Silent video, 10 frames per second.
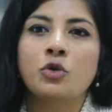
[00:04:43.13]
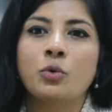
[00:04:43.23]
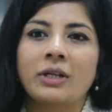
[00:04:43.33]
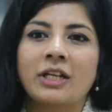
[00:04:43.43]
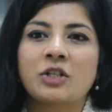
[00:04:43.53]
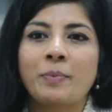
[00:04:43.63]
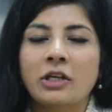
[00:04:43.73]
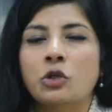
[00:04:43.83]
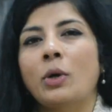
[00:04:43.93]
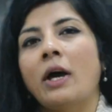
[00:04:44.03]
you can
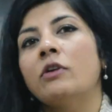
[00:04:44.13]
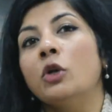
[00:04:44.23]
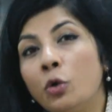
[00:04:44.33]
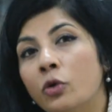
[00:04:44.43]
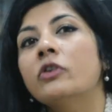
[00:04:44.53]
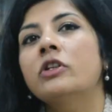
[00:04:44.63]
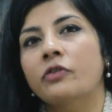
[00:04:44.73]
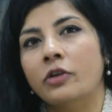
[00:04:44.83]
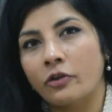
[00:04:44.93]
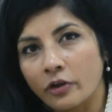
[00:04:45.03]
expect to have a
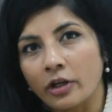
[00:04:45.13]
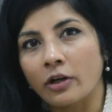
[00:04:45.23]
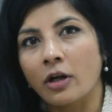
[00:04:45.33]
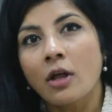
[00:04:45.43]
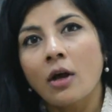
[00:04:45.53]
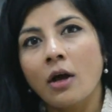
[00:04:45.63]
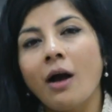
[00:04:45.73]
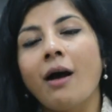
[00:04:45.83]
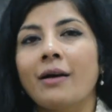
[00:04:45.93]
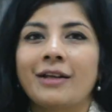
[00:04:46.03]
lucrative career
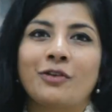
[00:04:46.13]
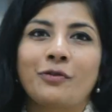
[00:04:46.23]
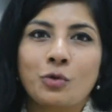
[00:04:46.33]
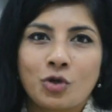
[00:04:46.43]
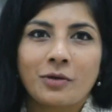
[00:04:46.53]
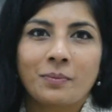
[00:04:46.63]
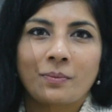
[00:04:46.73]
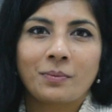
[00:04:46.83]
uh, in the future.